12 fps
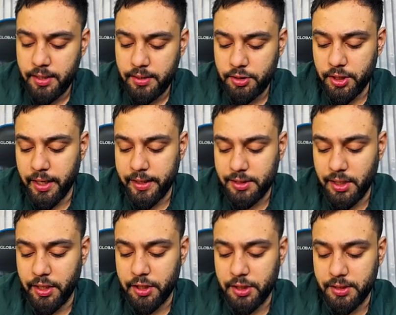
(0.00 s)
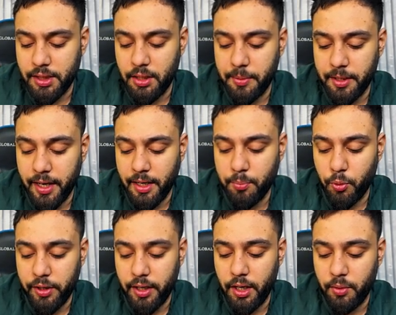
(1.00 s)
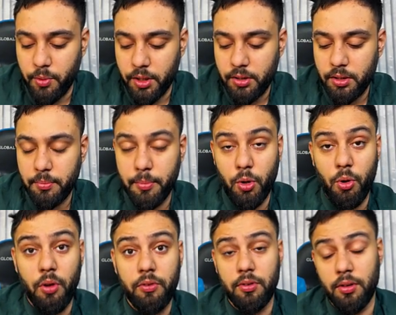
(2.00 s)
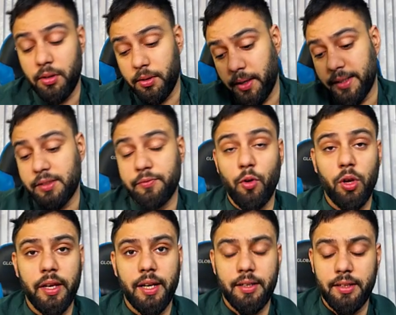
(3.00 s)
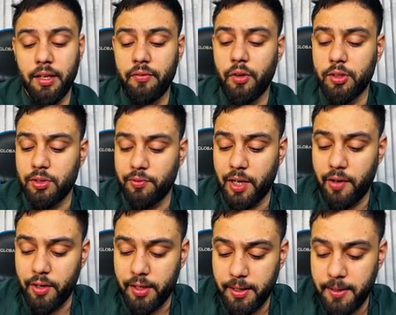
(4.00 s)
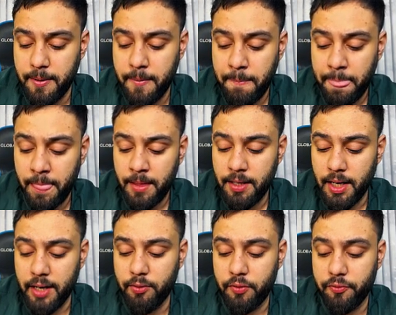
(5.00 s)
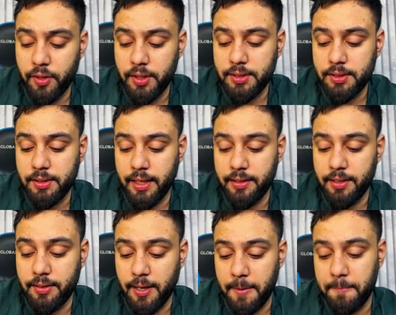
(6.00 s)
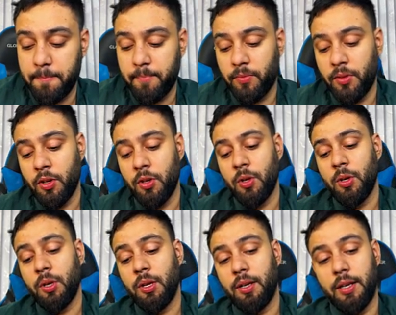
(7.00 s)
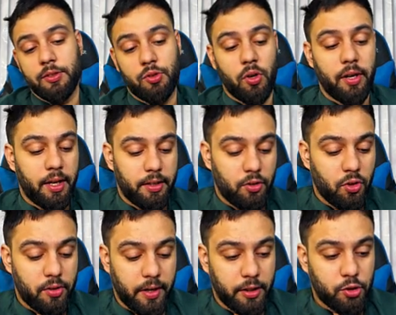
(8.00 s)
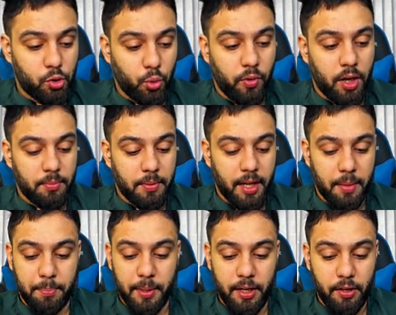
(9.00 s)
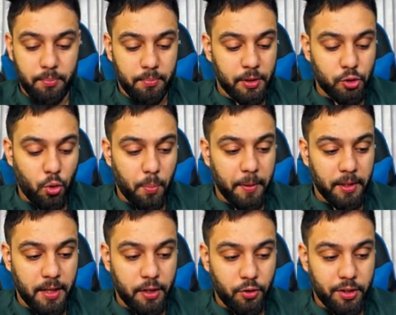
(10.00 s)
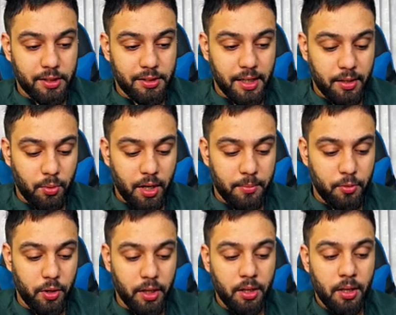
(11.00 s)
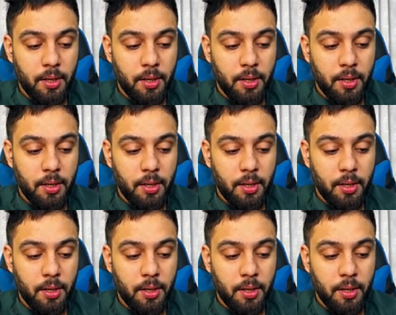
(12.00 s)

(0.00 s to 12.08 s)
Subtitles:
The acceleration is going to be 9.81 because it's falling under the influence of gravity. I would first get the time. Sorry, I did not write SUVAT, but I'm pretty much hoping that you understand what I'm doing.